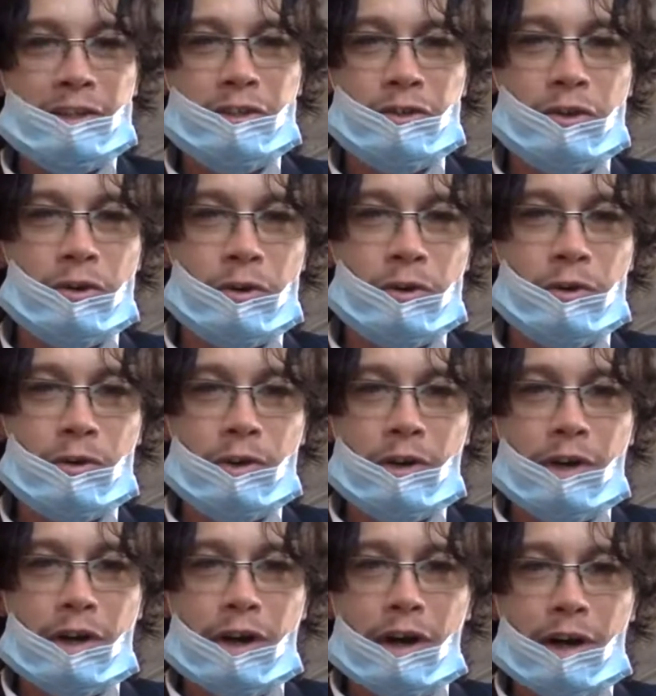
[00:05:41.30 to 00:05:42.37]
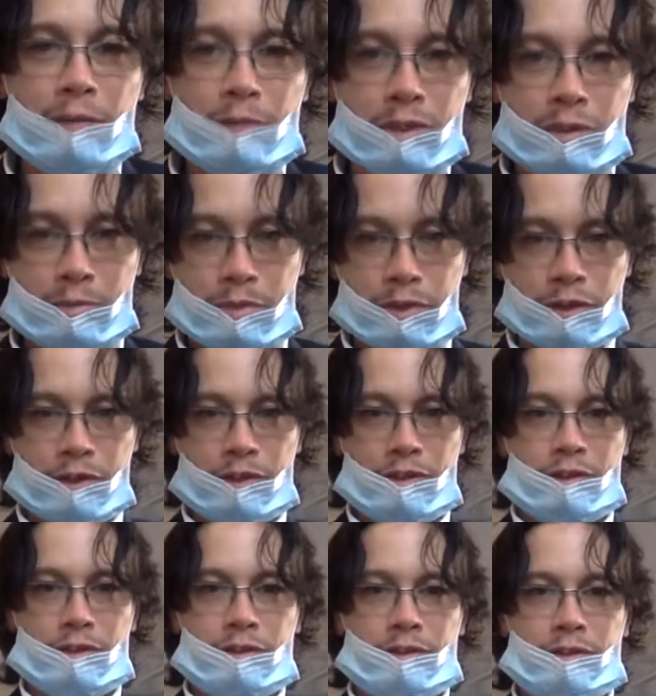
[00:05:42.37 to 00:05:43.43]
So I'm going to put on
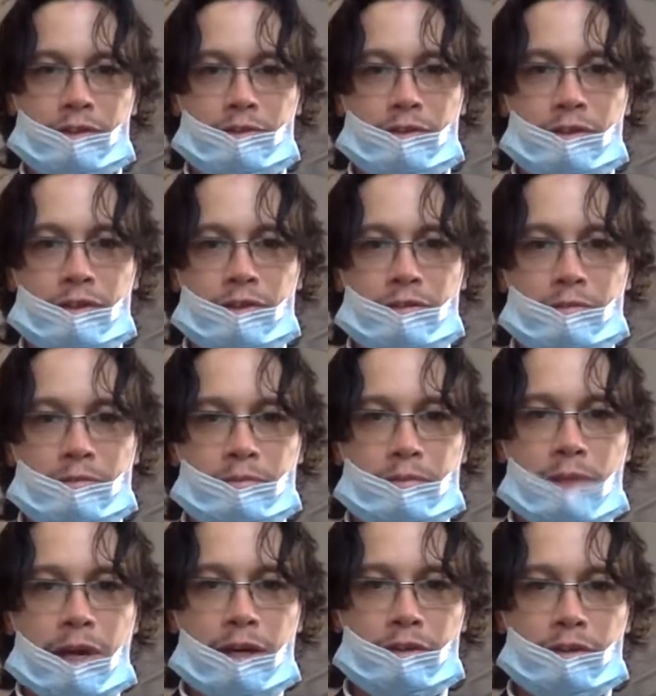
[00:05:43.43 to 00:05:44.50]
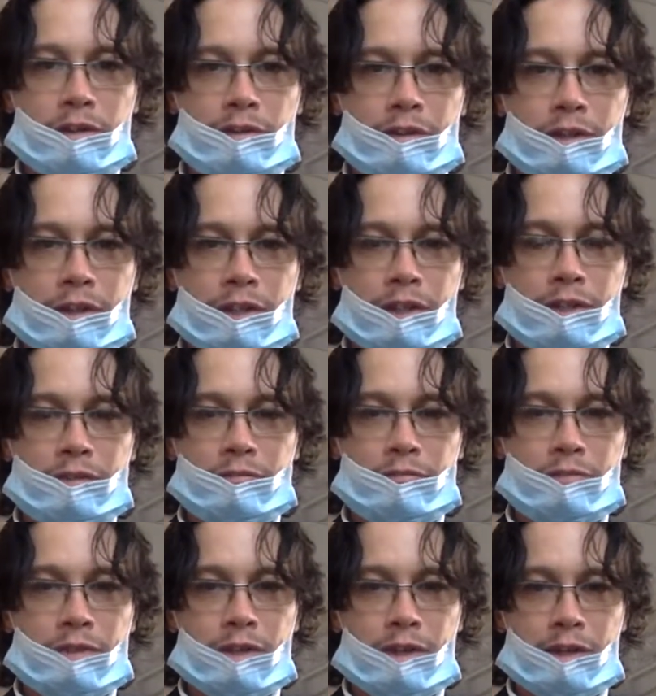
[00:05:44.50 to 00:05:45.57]
the background again
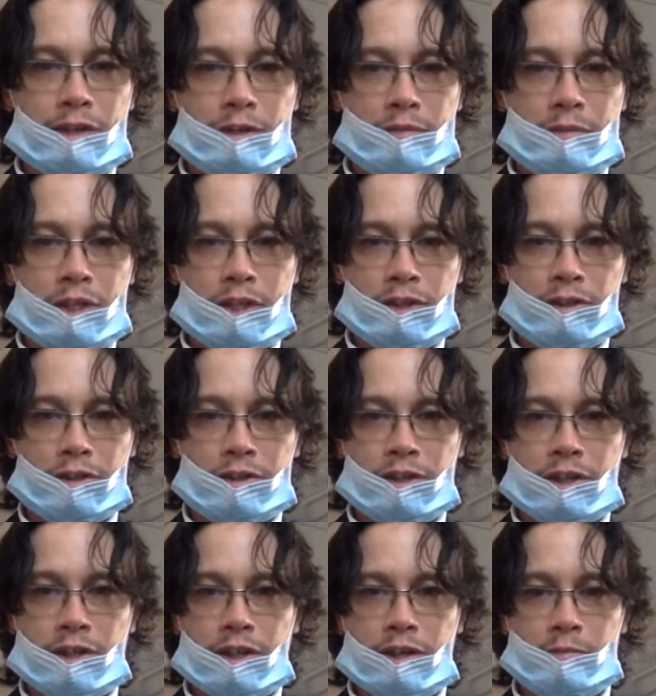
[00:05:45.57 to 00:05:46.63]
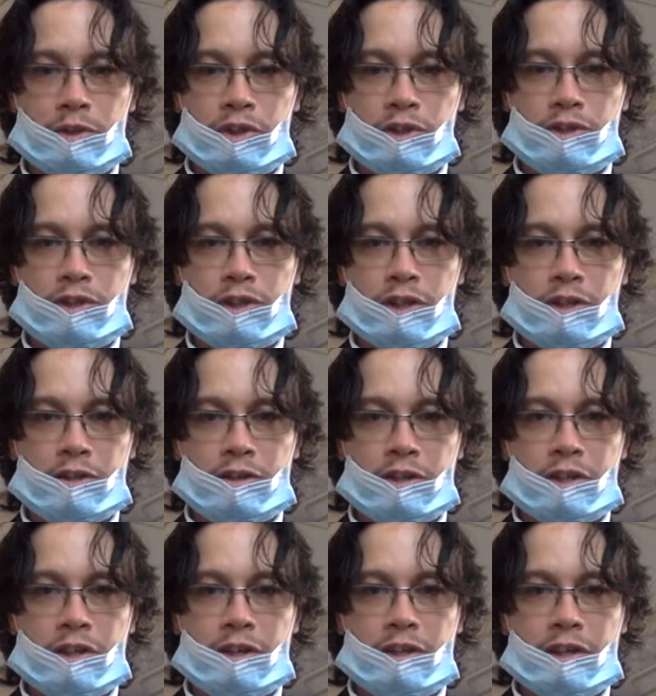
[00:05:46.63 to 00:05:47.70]
and make it look like I'm searching on
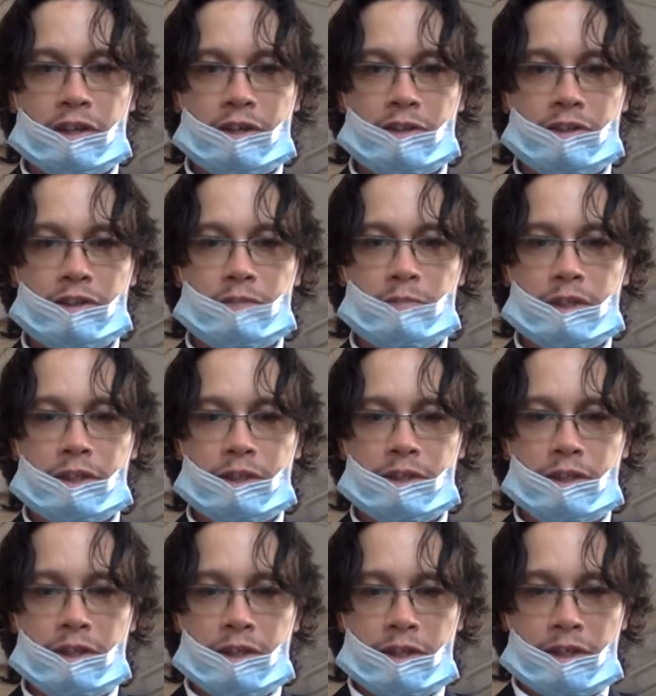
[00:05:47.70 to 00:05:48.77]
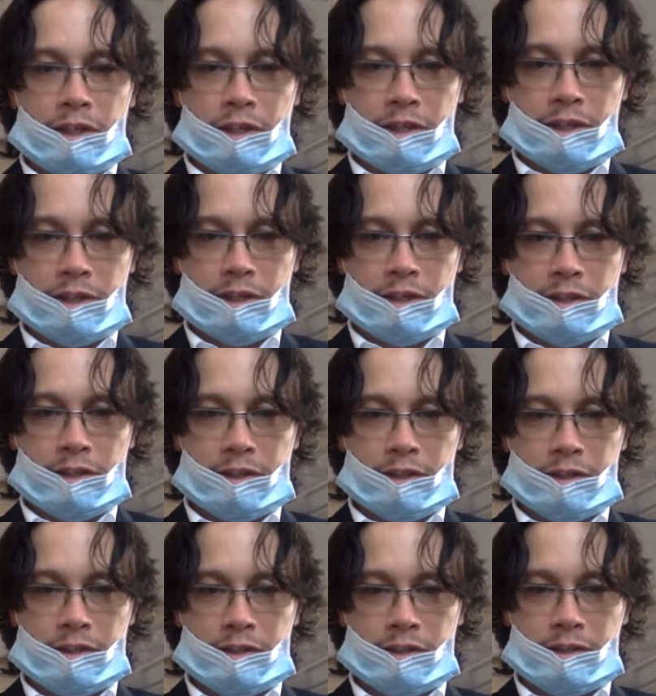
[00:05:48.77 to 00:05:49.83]
the internet or something,
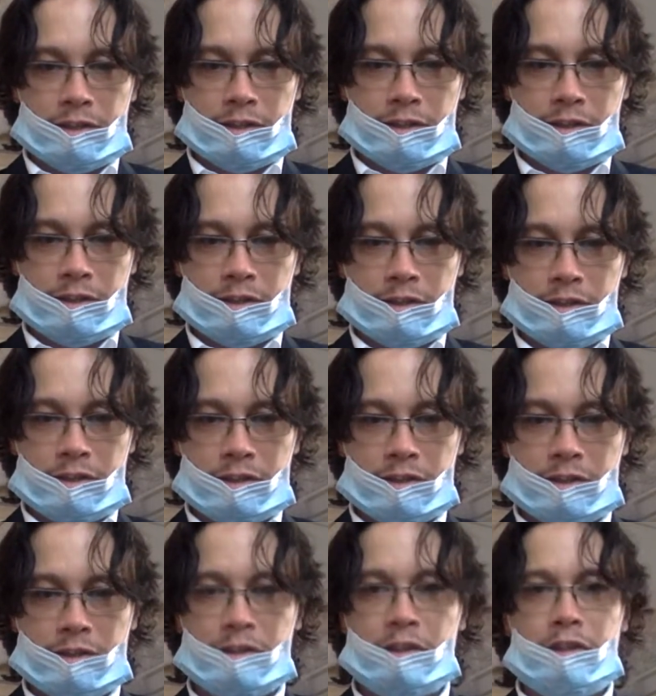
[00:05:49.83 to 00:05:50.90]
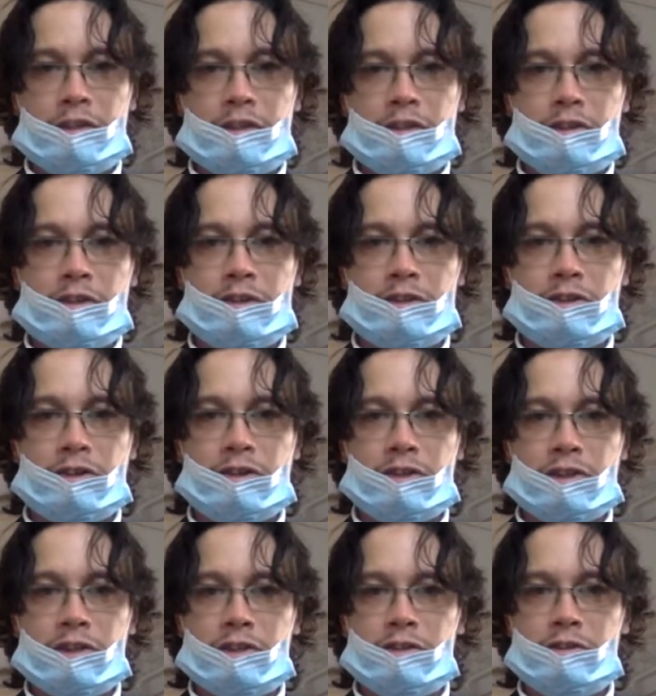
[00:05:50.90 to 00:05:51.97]
and not
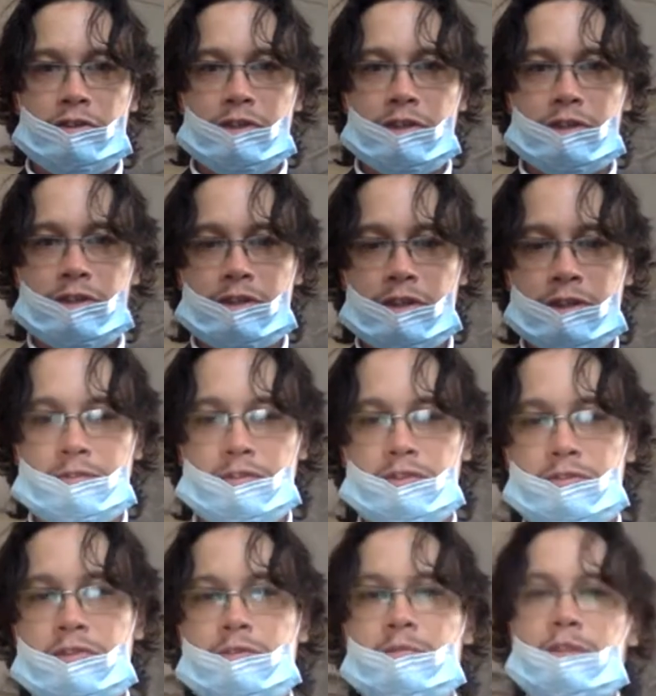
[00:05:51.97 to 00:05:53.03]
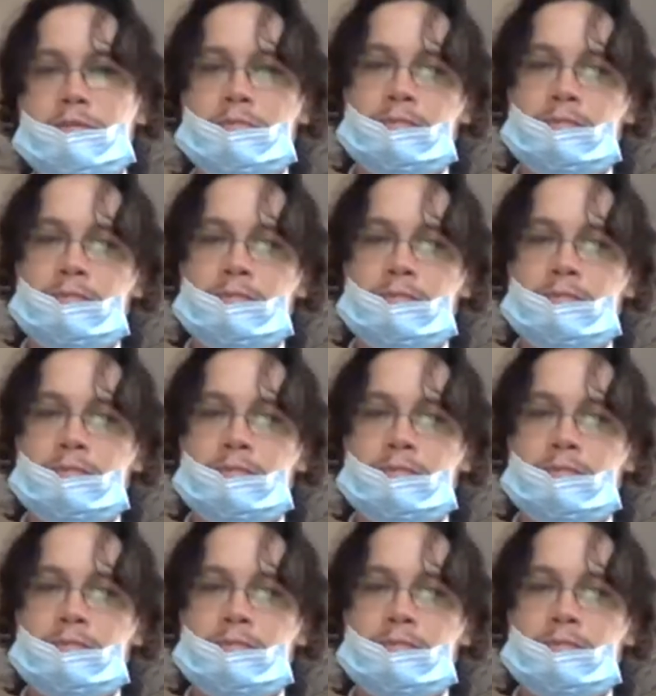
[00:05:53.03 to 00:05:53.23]
talking to you guys in live stream.